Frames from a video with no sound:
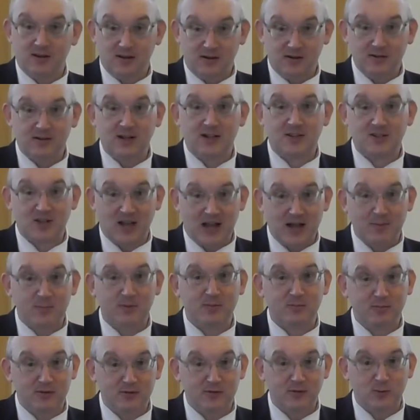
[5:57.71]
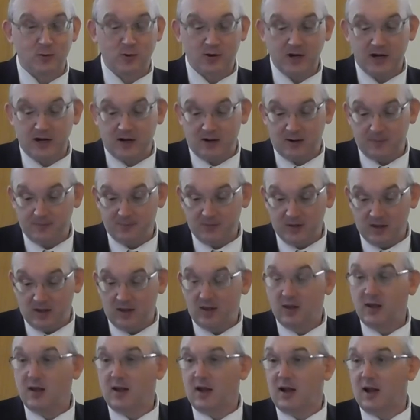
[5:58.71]
That's happened before here.
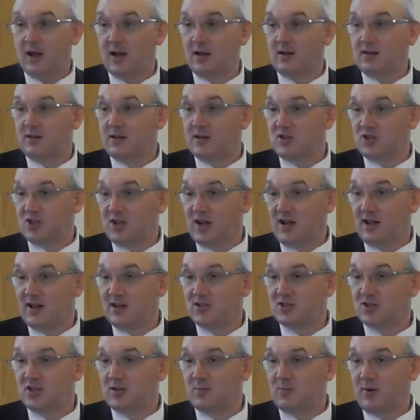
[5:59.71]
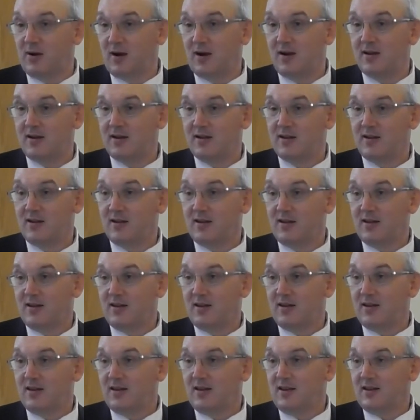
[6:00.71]
And the challenging part
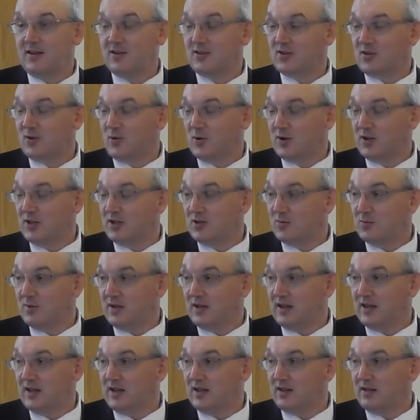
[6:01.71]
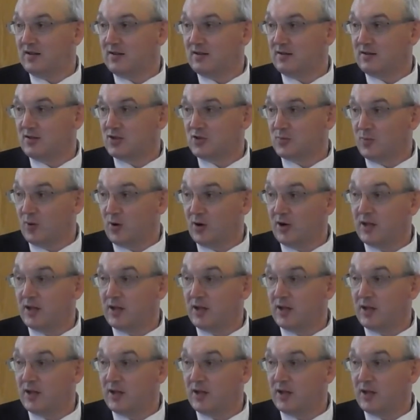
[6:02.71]
is going to be this morning,